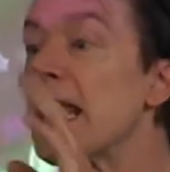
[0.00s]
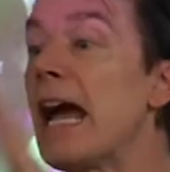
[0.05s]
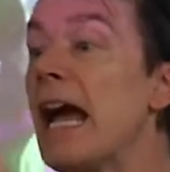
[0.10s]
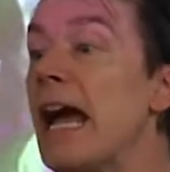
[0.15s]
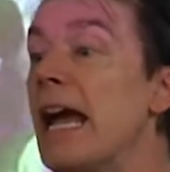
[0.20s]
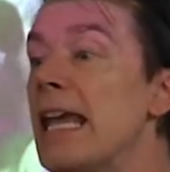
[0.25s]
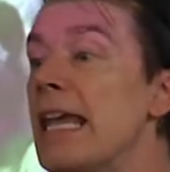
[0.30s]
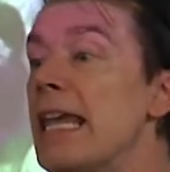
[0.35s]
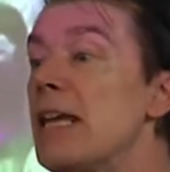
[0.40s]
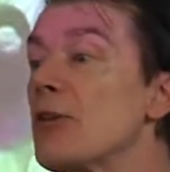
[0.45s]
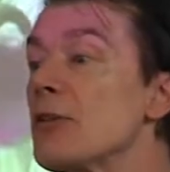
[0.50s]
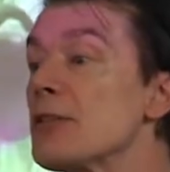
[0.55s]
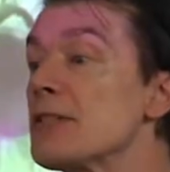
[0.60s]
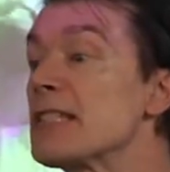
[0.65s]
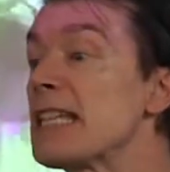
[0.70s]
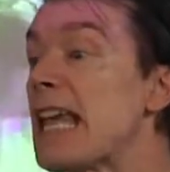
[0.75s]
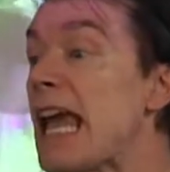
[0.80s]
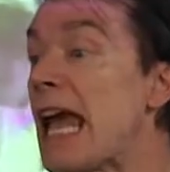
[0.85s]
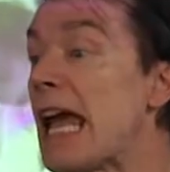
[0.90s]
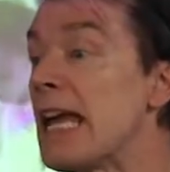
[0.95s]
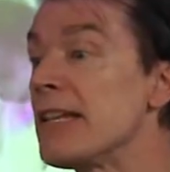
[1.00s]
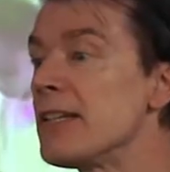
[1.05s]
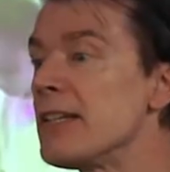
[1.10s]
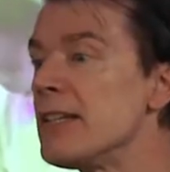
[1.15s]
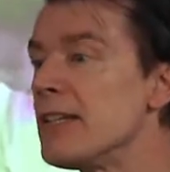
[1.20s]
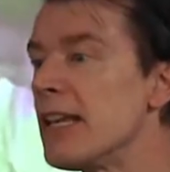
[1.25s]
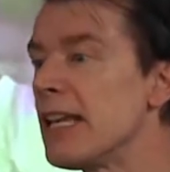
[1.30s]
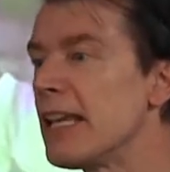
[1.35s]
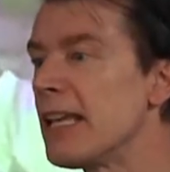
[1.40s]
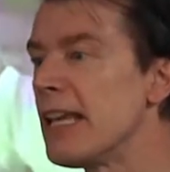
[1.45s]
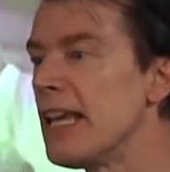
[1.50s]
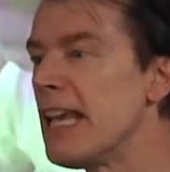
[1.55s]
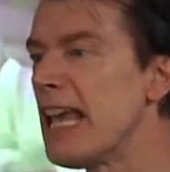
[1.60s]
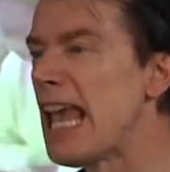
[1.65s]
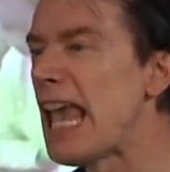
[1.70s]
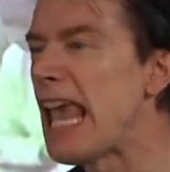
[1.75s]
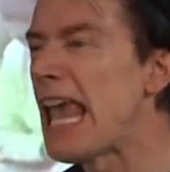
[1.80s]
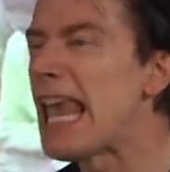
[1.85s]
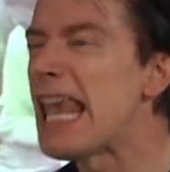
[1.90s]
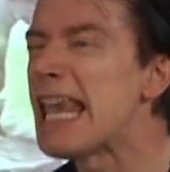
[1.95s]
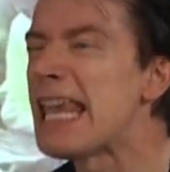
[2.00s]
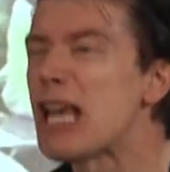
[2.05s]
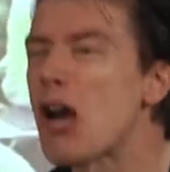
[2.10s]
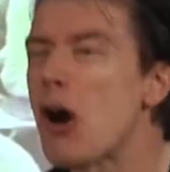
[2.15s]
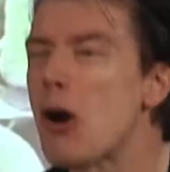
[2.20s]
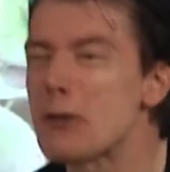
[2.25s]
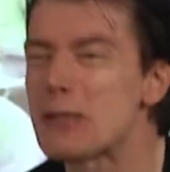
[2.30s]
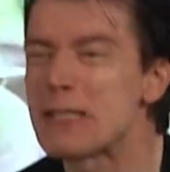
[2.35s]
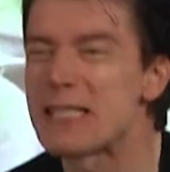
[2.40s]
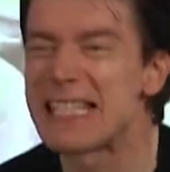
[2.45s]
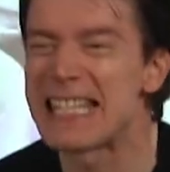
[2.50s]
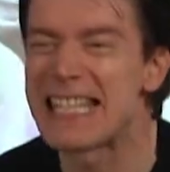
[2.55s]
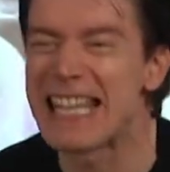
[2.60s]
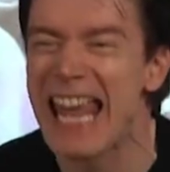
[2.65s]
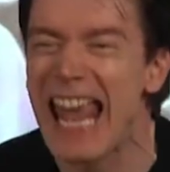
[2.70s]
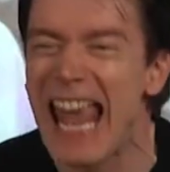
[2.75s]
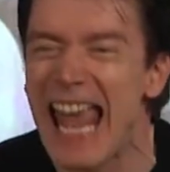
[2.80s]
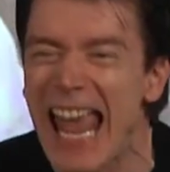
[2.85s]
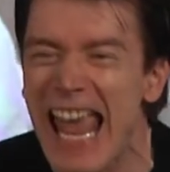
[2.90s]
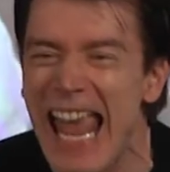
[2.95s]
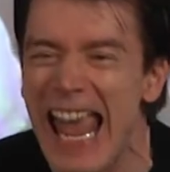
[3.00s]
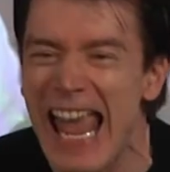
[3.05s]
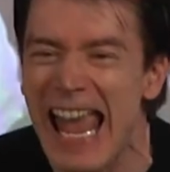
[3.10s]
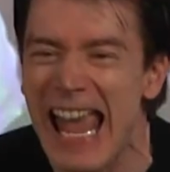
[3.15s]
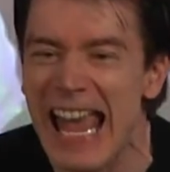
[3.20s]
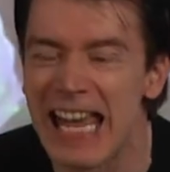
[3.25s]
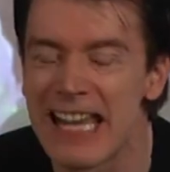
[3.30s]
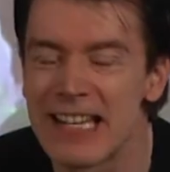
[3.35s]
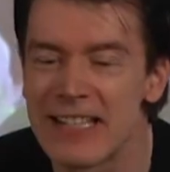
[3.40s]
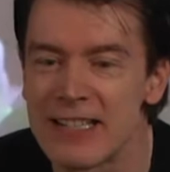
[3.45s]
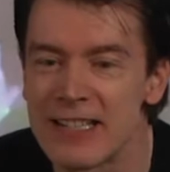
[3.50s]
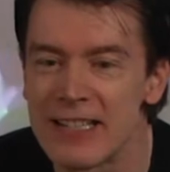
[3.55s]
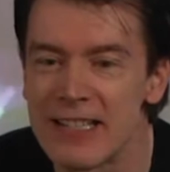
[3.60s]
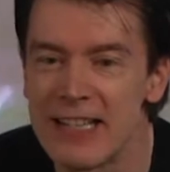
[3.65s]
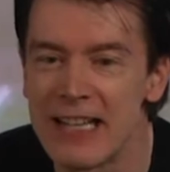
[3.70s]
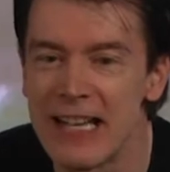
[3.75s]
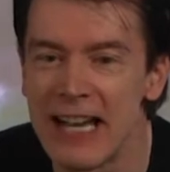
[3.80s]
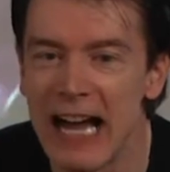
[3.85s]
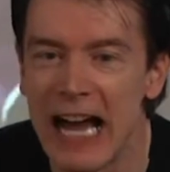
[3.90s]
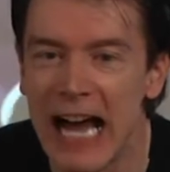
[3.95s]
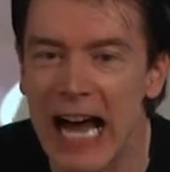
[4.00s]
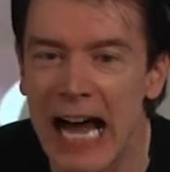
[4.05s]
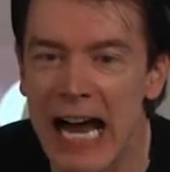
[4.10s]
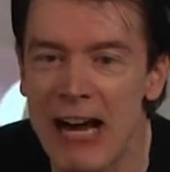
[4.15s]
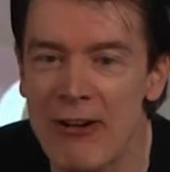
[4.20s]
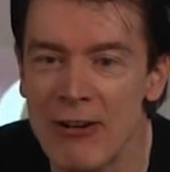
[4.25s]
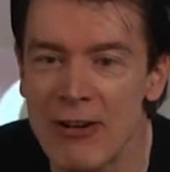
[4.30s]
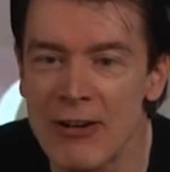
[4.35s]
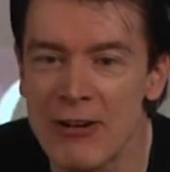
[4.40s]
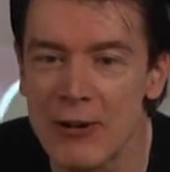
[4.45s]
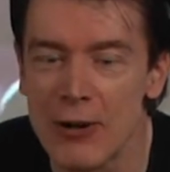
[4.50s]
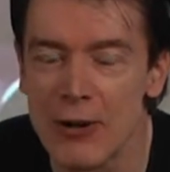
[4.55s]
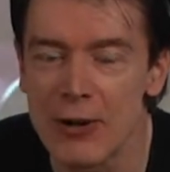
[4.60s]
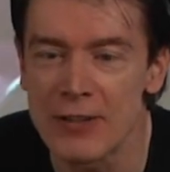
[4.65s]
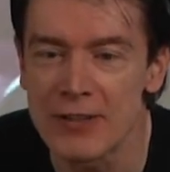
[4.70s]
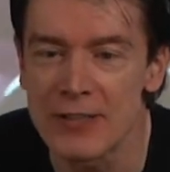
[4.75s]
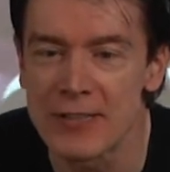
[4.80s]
house. Yeah. He got scared, didn't he? He got scared. Aaron got